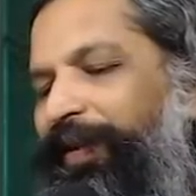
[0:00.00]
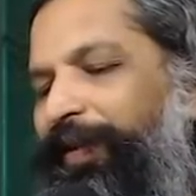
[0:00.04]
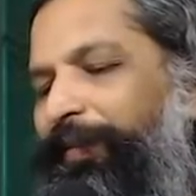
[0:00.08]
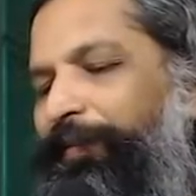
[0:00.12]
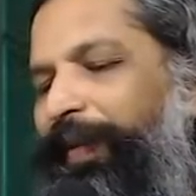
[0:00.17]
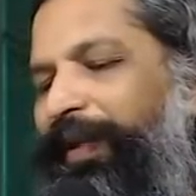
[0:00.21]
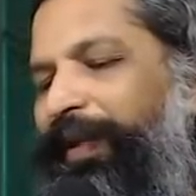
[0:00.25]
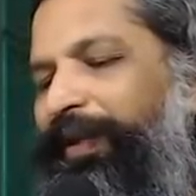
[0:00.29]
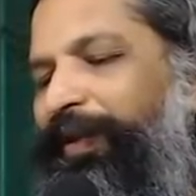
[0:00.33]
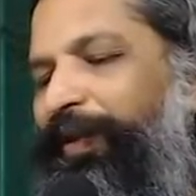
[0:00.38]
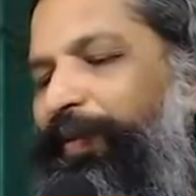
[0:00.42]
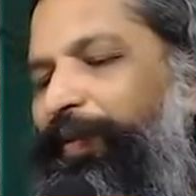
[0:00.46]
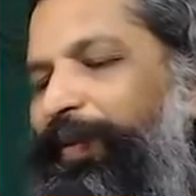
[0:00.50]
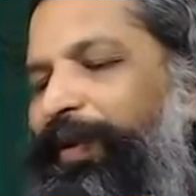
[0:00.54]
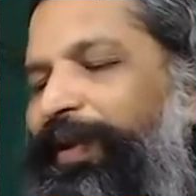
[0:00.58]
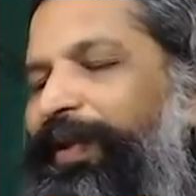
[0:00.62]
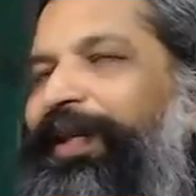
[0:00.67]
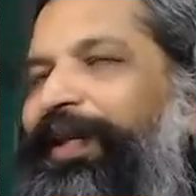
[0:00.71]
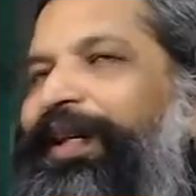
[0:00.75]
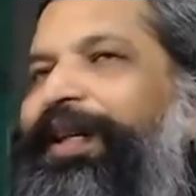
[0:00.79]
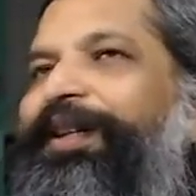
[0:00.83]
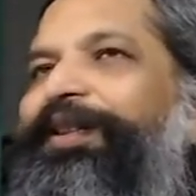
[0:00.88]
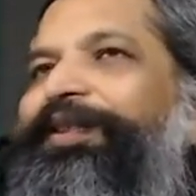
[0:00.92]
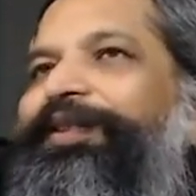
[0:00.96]
by the
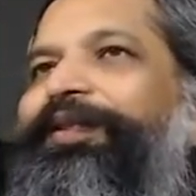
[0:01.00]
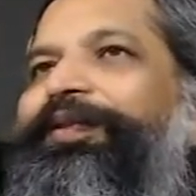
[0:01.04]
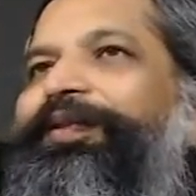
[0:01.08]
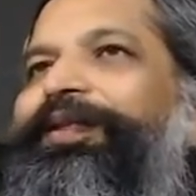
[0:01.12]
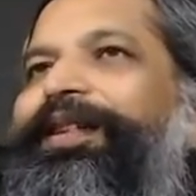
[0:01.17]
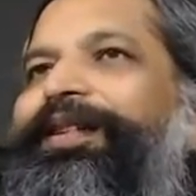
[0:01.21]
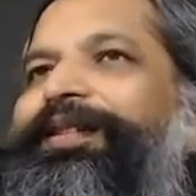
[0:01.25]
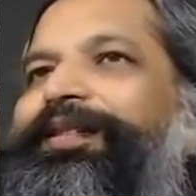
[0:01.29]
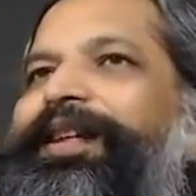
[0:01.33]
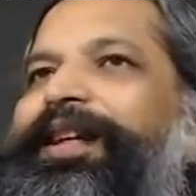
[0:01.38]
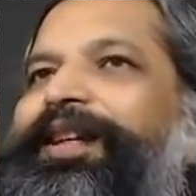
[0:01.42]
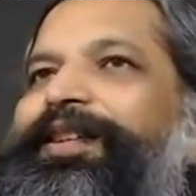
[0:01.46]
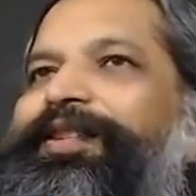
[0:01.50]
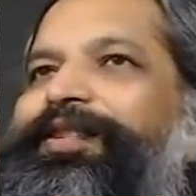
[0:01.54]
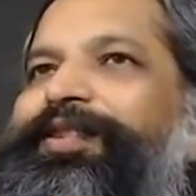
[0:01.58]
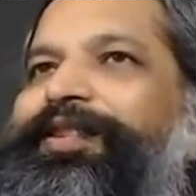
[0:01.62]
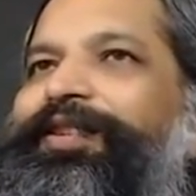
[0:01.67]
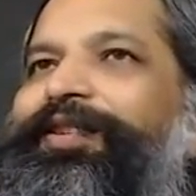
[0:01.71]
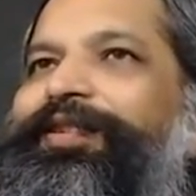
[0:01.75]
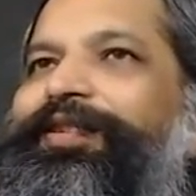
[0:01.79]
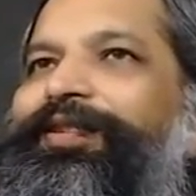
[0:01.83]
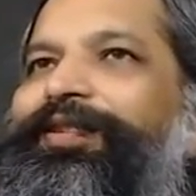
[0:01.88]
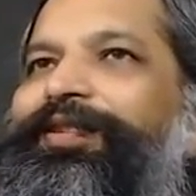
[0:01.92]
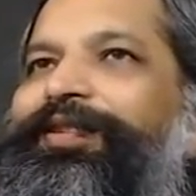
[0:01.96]
workings of his
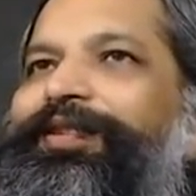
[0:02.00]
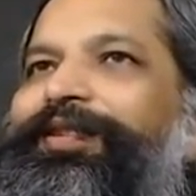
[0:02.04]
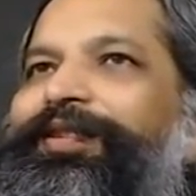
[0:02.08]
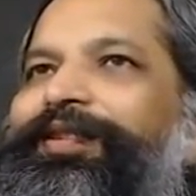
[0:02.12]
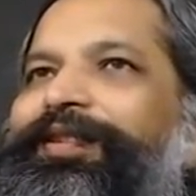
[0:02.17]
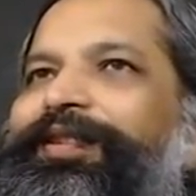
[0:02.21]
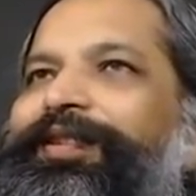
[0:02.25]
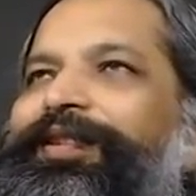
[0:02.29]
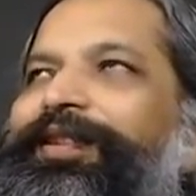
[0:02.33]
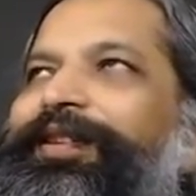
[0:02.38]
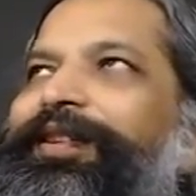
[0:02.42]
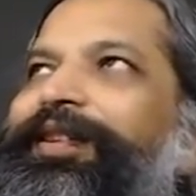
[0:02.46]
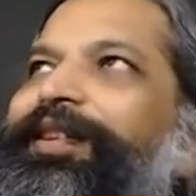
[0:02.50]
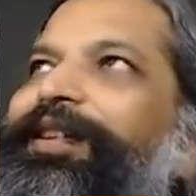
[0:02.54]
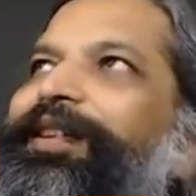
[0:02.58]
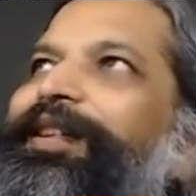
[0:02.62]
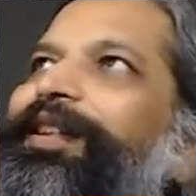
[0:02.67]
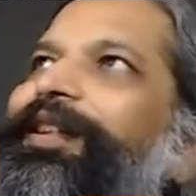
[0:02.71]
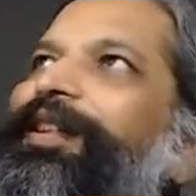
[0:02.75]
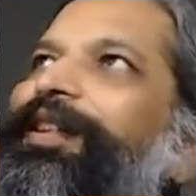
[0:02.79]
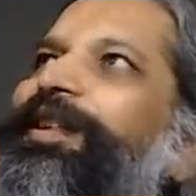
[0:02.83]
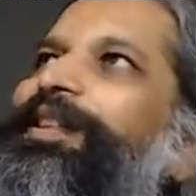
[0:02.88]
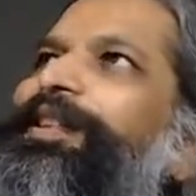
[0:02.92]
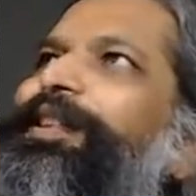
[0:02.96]
nature.
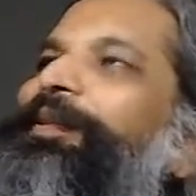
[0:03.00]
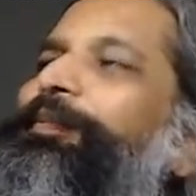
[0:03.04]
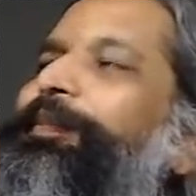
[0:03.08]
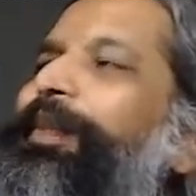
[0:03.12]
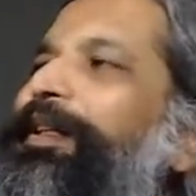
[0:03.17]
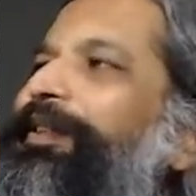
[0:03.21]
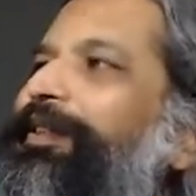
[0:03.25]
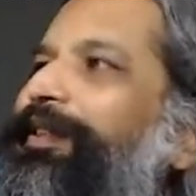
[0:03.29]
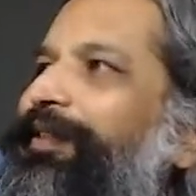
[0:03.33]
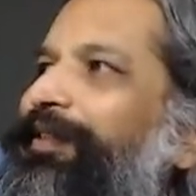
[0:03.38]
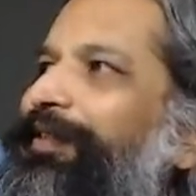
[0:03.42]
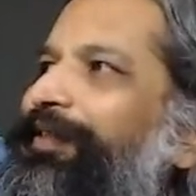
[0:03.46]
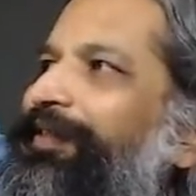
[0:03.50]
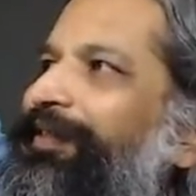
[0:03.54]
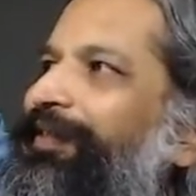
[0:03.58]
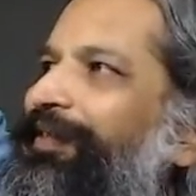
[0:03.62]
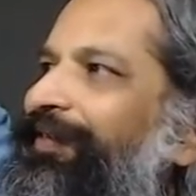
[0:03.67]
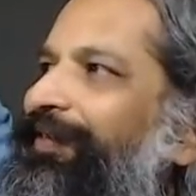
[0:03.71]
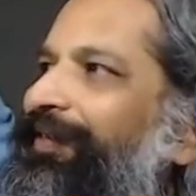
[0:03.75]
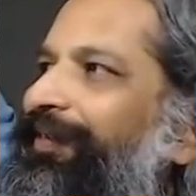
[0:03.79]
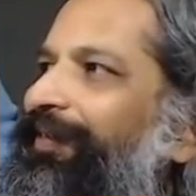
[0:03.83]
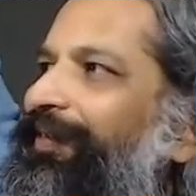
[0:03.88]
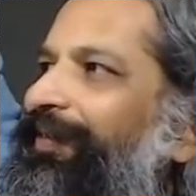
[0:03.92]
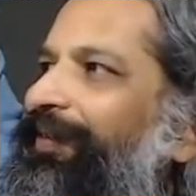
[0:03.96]
The
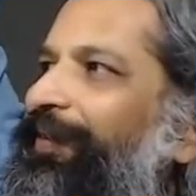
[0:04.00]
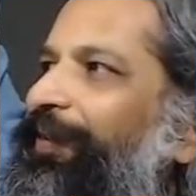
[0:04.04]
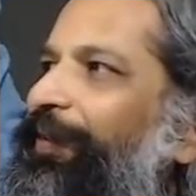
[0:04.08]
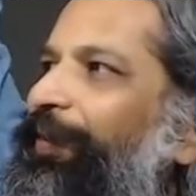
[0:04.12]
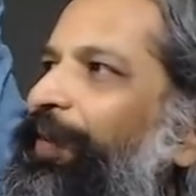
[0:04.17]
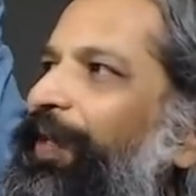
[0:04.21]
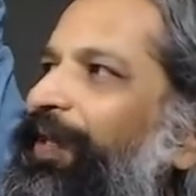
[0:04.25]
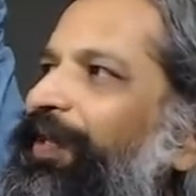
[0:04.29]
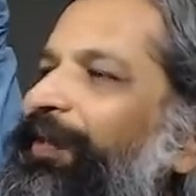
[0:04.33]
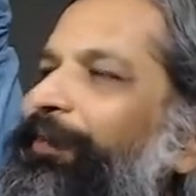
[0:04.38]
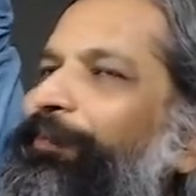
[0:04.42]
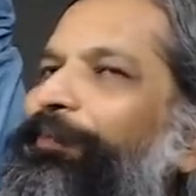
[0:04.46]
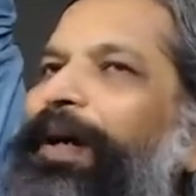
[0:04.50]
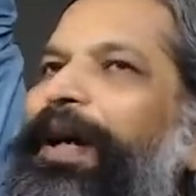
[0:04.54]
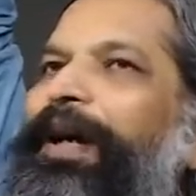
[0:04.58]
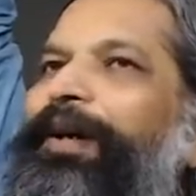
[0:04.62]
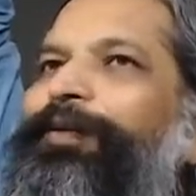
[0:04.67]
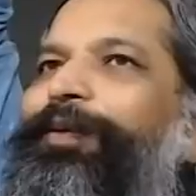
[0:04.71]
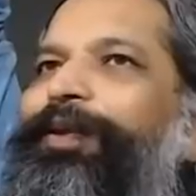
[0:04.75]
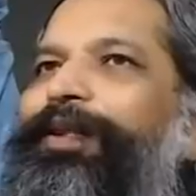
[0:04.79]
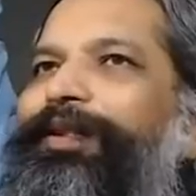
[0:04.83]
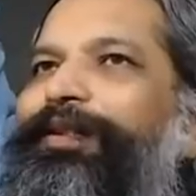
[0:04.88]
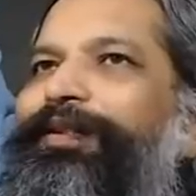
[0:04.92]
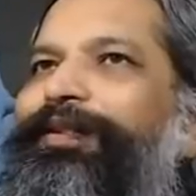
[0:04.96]
mothers, who are the
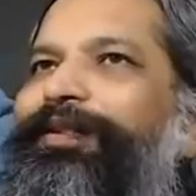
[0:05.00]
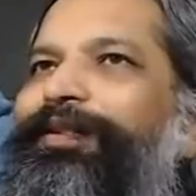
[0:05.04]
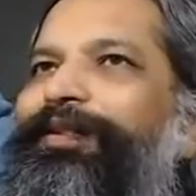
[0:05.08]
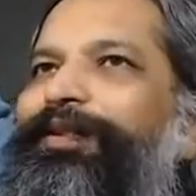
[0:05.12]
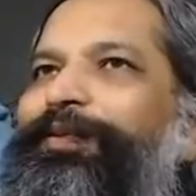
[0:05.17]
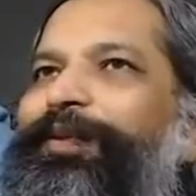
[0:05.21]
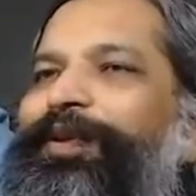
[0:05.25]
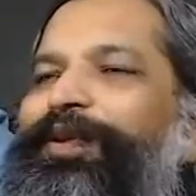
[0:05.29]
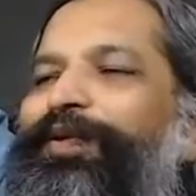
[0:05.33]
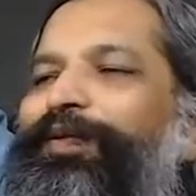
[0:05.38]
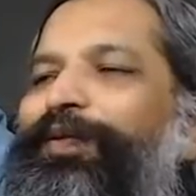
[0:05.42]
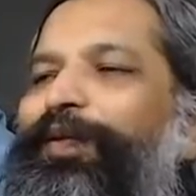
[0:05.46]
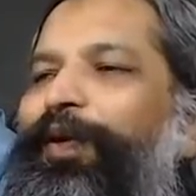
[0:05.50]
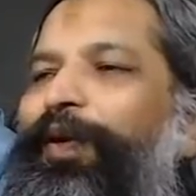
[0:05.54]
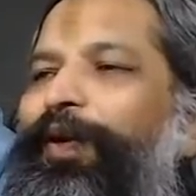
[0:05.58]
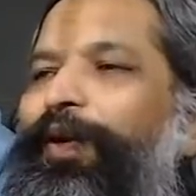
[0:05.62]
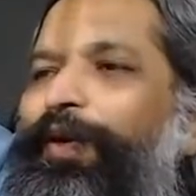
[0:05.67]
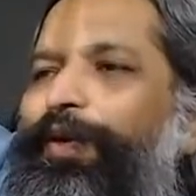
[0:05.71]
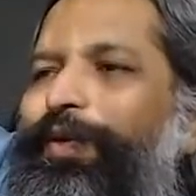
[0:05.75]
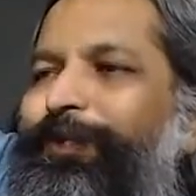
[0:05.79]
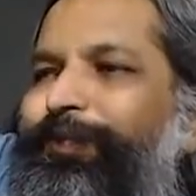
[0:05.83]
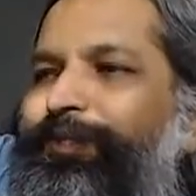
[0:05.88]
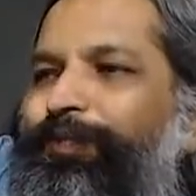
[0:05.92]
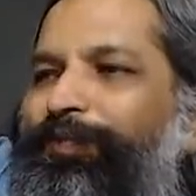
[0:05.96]
powers which
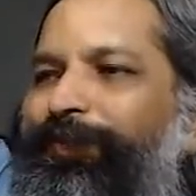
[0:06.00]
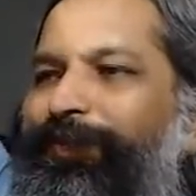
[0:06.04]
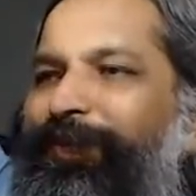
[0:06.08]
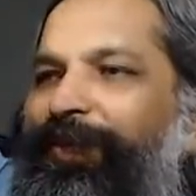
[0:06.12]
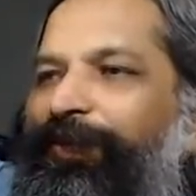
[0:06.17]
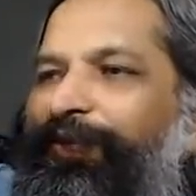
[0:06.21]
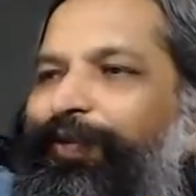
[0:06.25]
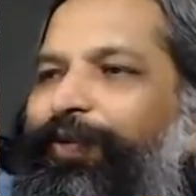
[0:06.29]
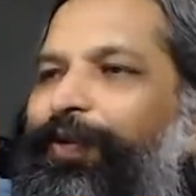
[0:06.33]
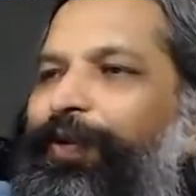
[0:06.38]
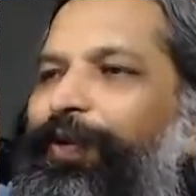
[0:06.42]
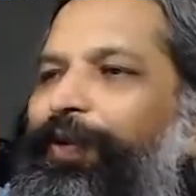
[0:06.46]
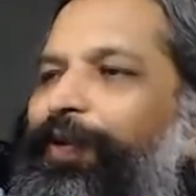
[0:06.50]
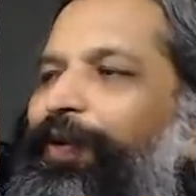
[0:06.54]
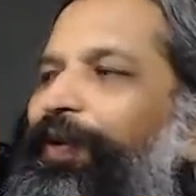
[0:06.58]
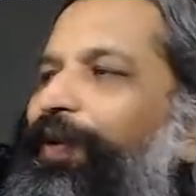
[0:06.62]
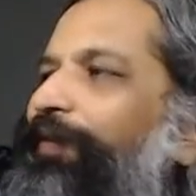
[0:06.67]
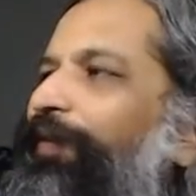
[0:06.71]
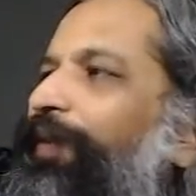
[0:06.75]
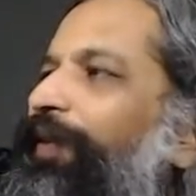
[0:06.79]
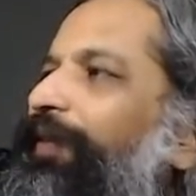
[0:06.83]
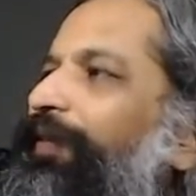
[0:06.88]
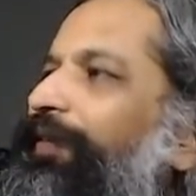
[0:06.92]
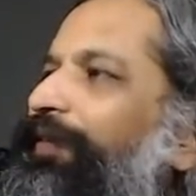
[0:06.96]
form this whole
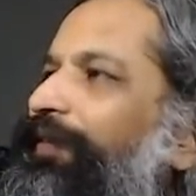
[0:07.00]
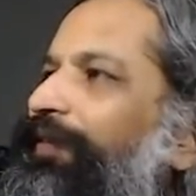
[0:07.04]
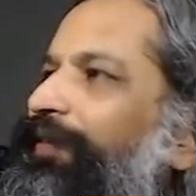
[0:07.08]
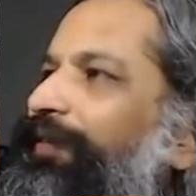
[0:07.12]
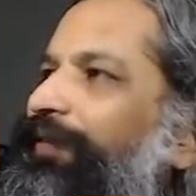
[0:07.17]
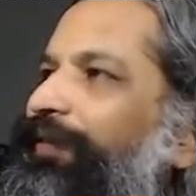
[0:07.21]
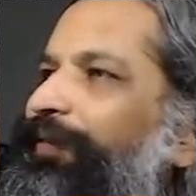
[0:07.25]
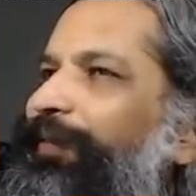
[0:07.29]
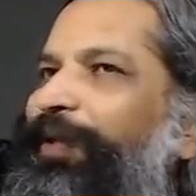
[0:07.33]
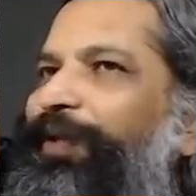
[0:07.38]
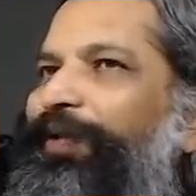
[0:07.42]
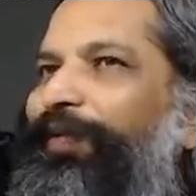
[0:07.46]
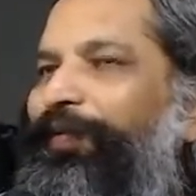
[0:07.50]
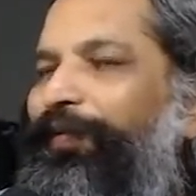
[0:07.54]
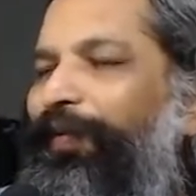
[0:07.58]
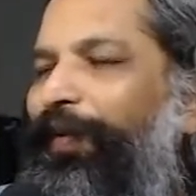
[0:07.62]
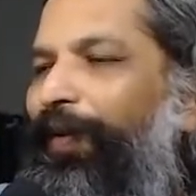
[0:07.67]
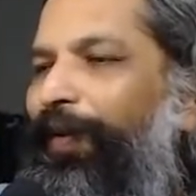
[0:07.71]
universe, which